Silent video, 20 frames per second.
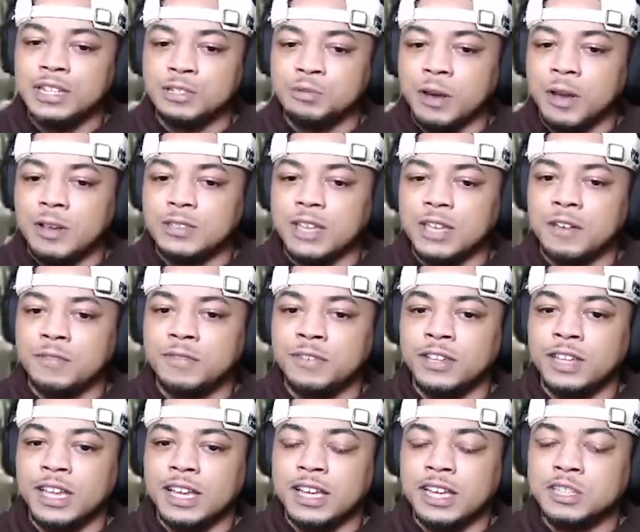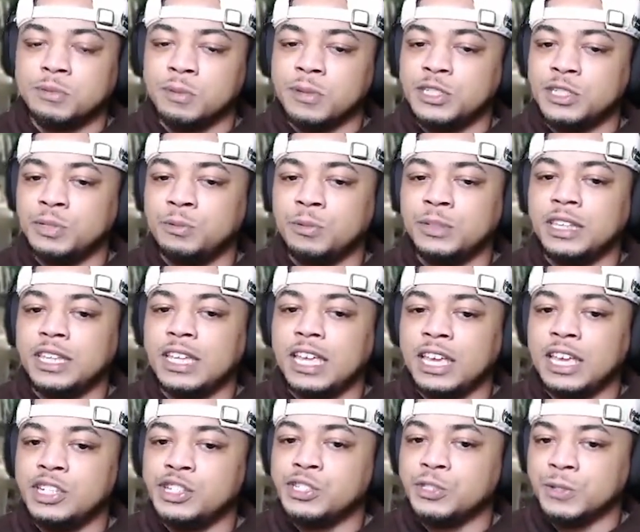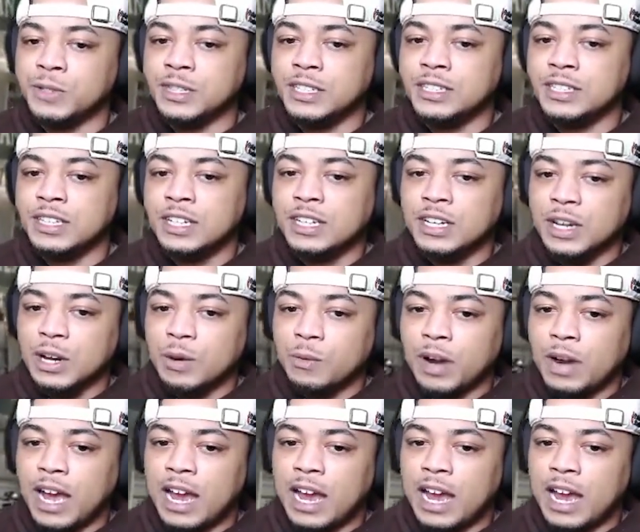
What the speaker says: routes. I feel like, especially with the injuries, right?